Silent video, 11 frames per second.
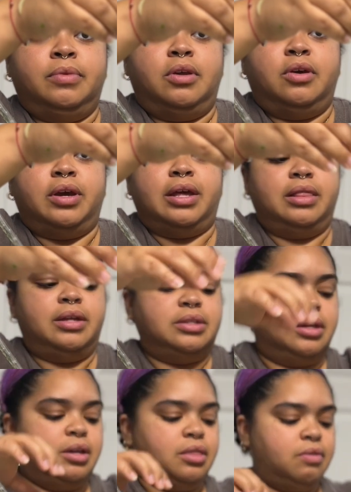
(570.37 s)
Okay, let's
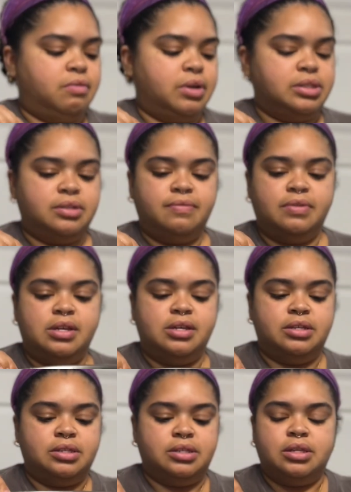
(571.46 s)
cut the rest of
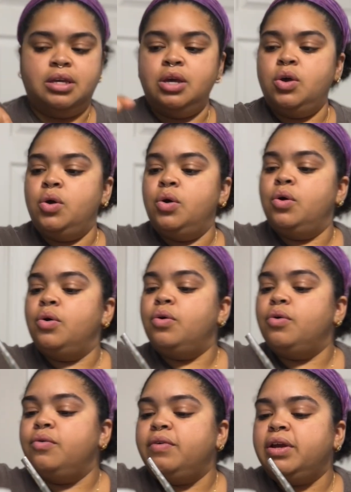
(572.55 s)
these
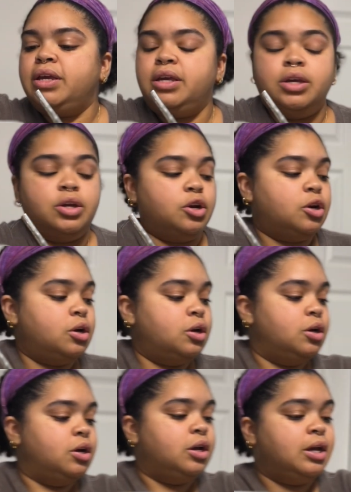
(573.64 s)
over here.
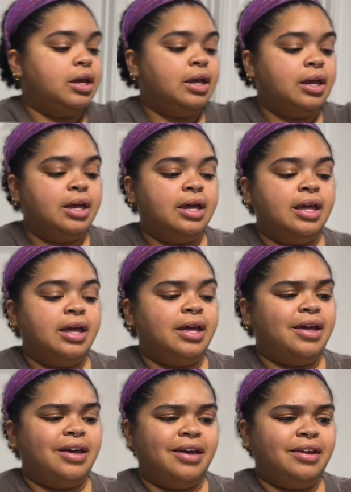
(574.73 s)

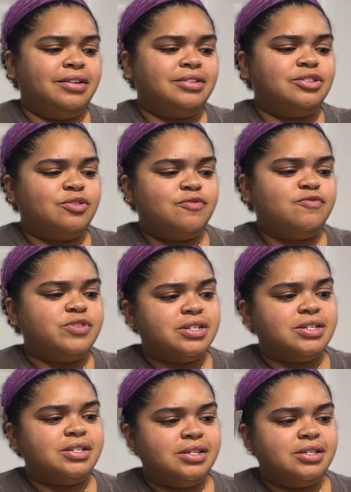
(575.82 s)
And it's so
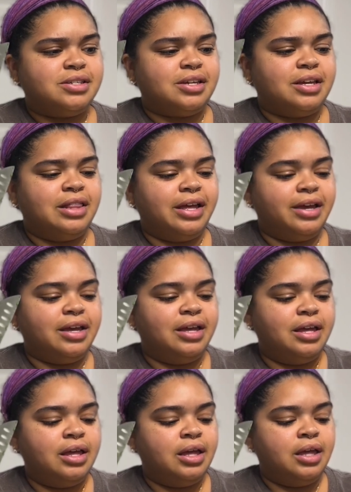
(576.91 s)
freaking easy. Like,
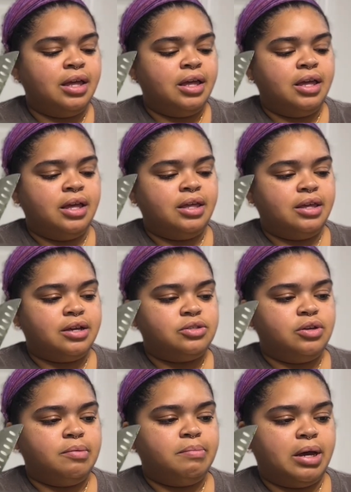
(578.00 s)
yes, you
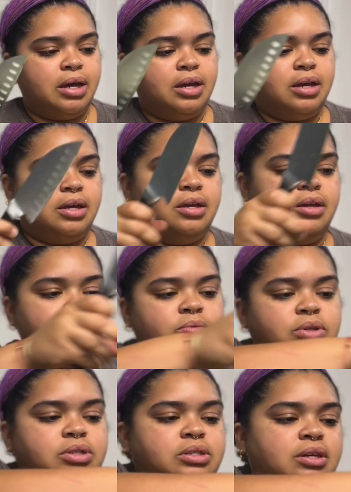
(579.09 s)
can buy it,
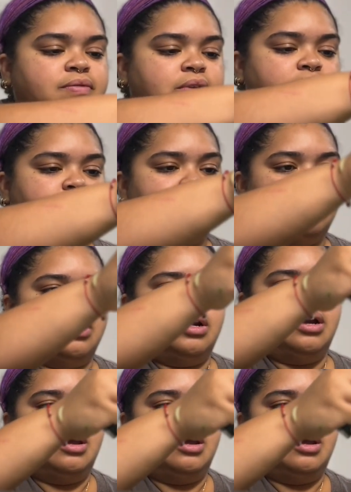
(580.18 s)
which is even easier.